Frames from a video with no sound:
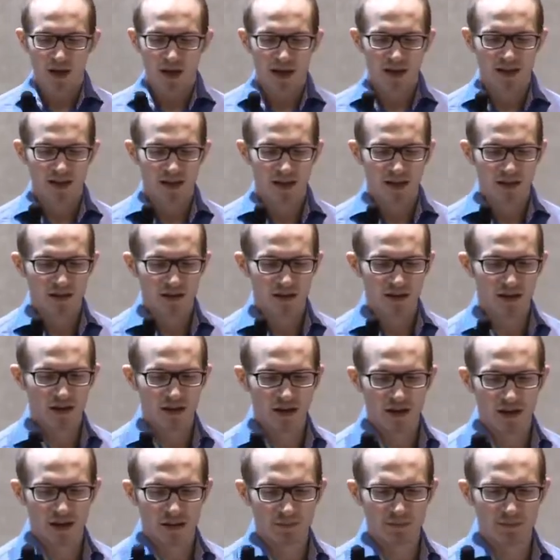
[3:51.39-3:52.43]
And then
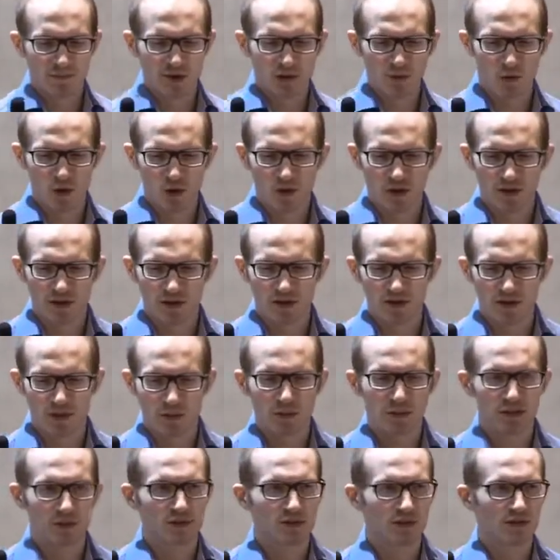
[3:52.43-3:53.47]
um, there were
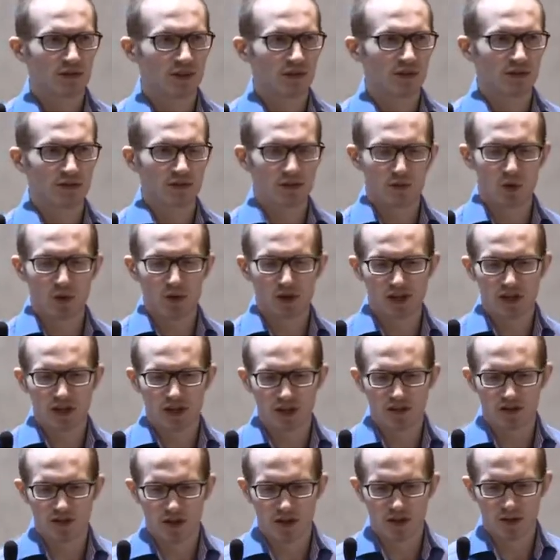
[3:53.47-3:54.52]
some interesting other
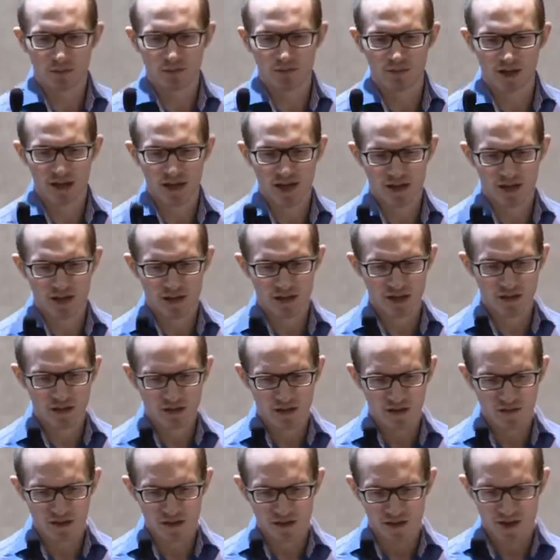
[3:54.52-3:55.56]
projects. Um, the
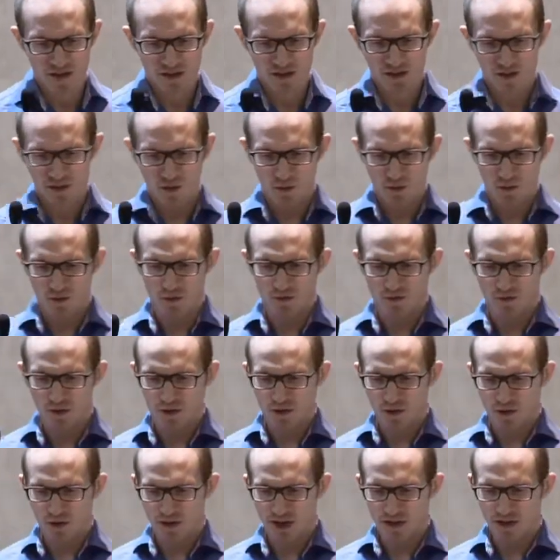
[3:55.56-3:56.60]
EFF SSL
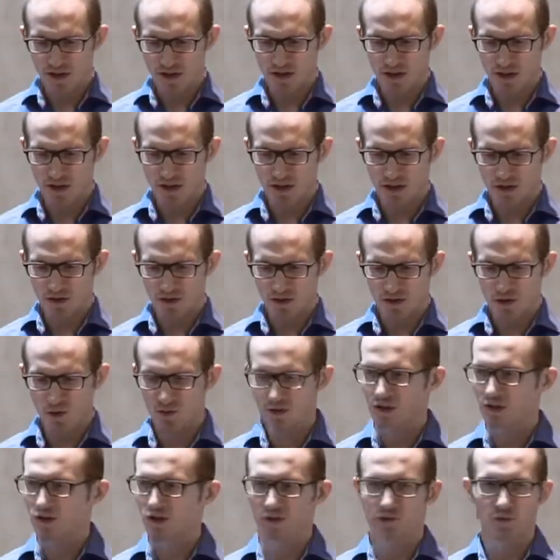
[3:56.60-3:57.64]
Observatory, I think
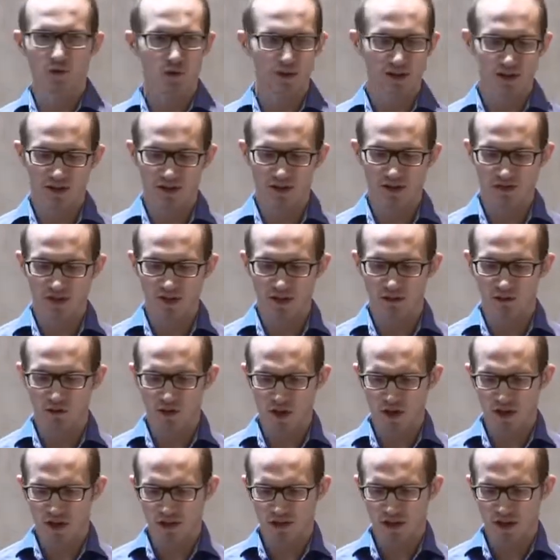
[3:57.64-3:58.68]
2014 is definitely
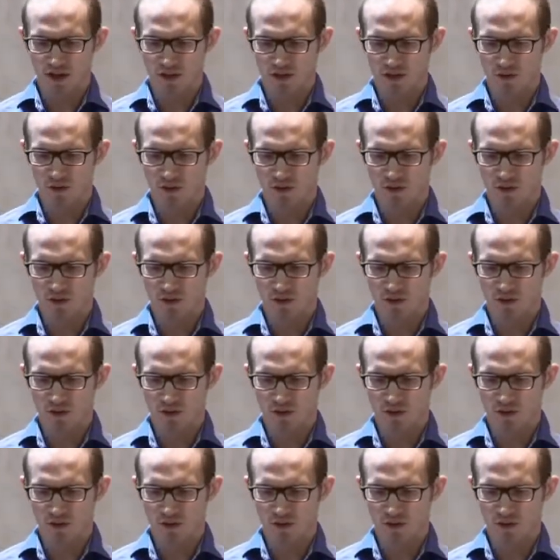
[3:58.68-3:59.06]
wrong. I think it's